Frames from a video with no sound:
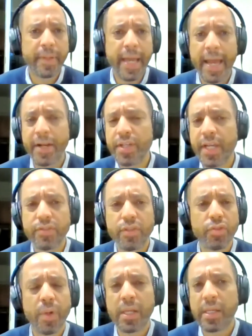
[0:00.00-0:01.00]
had a chance to
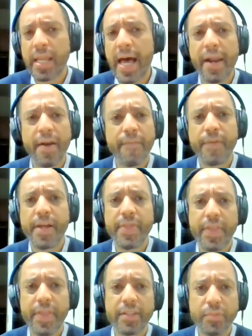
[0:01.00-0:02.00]
do a lot of
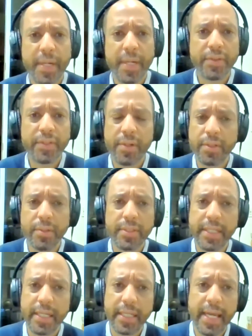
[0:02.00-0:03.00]
fun things when I was here at
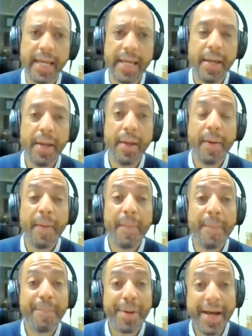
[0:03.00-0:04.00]
UCLA,
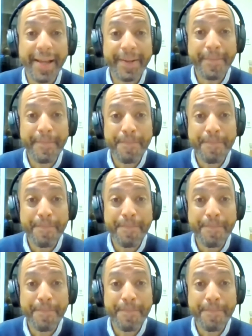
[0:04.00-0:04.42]
but